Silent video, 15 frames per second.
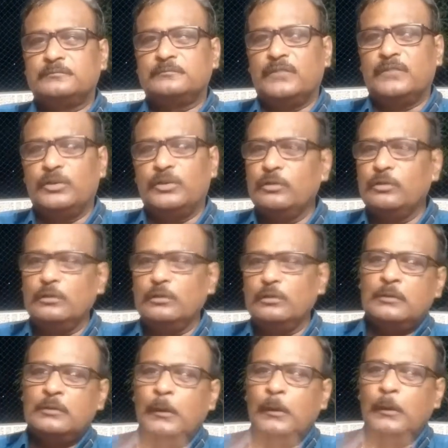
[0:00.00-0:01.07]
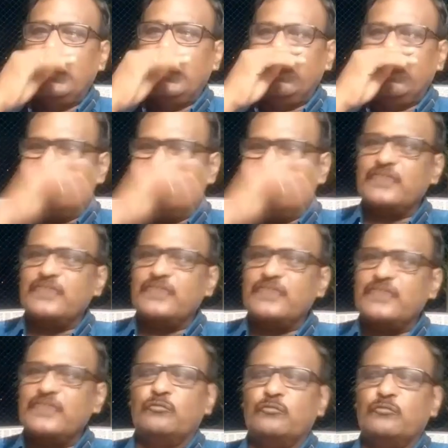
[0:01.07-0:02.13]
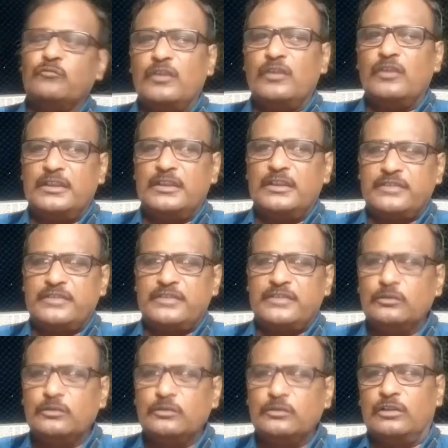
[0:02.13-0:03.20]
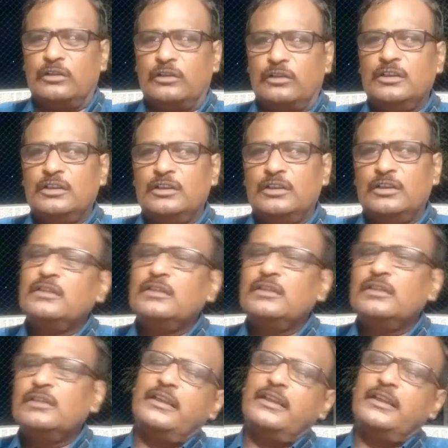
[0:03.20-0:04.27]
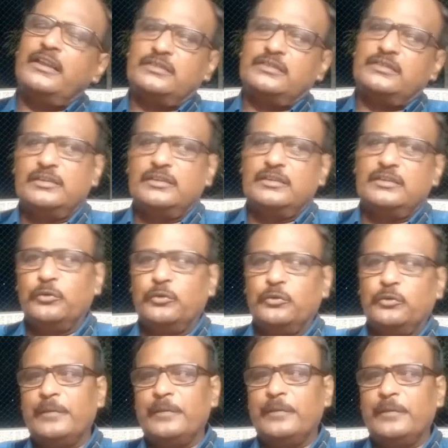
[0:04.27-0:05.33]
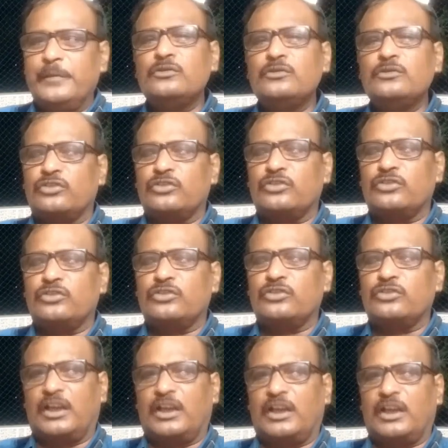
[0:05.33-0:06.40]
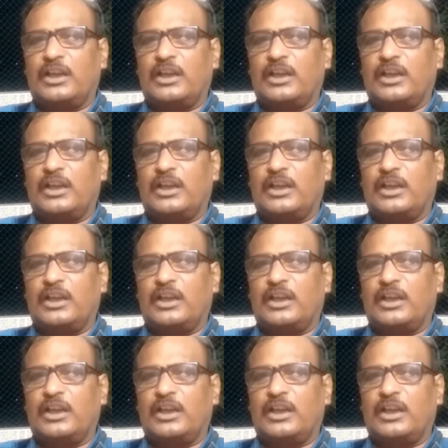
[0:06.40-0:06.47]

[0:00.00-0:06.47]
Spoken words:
You know, in case of this Hindu law, that is, we have a Hindu Succession Act.